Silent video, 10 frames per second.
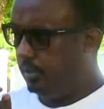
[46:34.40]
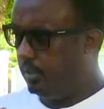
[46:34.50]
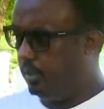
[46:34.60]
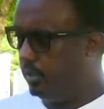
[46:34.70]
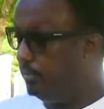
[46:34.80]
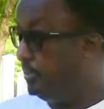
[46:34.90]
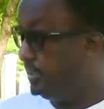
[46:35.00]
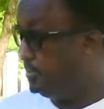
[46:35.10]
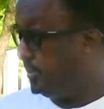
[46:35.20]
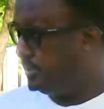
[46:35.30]
uh,
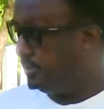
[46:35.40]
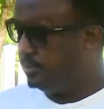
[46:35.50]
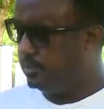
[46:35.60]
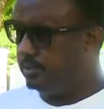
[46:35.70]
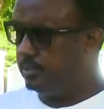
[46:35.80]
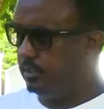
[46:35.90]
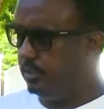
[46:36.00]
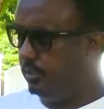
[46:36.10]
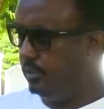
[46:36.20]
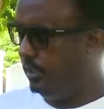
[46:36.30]
best practices
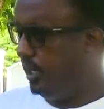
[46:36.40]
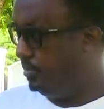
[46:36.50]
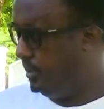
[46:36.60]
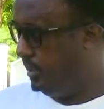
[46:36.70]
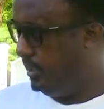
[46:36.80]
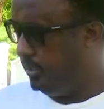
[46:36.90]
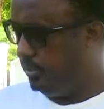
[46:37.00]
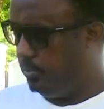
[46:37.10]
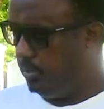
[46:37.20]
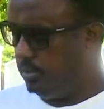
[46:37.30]
uh, out there in
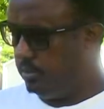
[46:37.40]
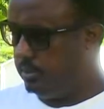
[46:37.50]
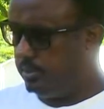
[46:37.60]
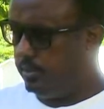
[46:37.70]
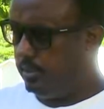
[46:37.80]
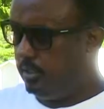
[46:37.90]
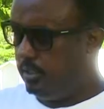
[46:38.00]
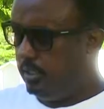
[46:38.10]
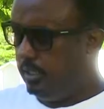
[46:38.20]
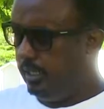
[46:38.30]
the world.
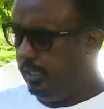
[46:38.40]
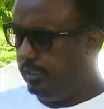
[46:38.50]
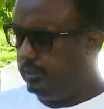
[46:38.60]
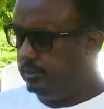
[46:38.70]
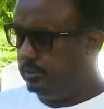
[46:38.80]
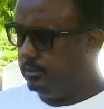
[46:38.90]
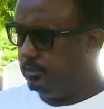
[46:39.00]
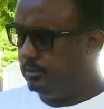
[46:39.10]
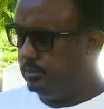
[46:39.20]
And